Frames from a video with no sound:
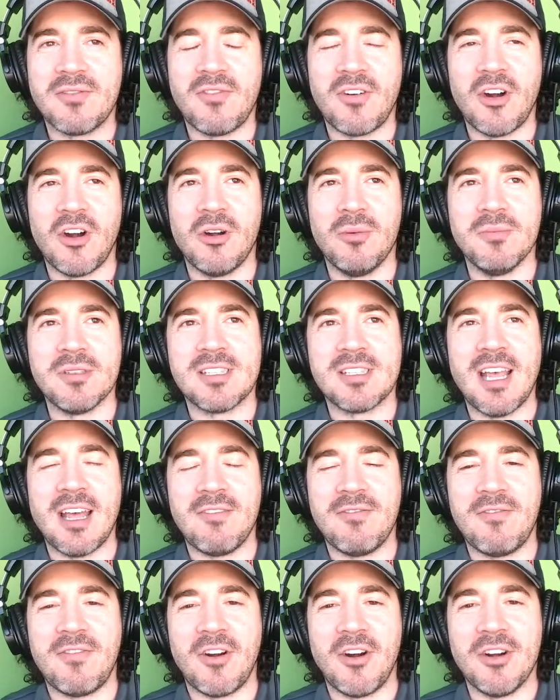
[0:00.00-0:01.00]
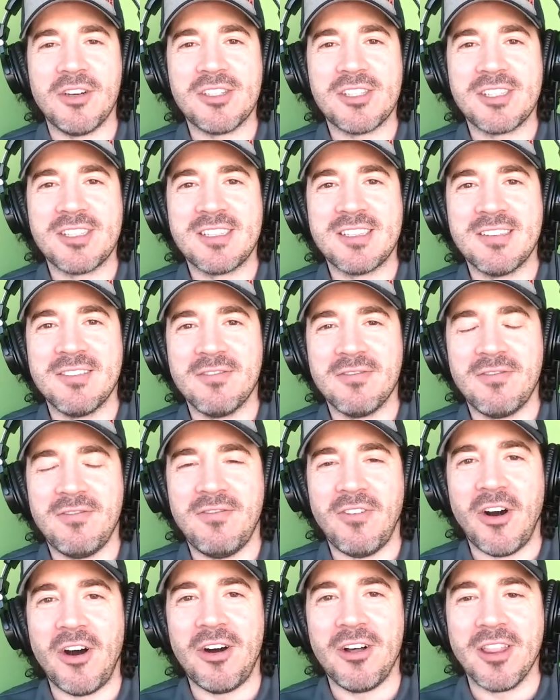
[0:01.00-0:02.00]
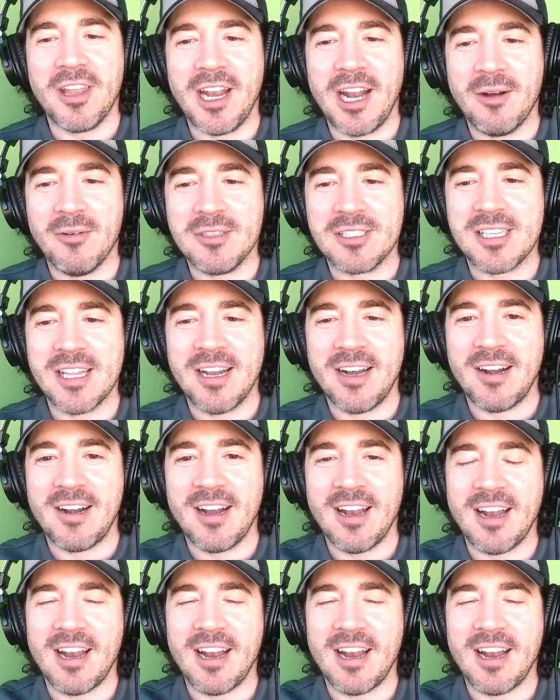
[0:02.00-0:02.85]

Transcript: firms that first fall that I was there.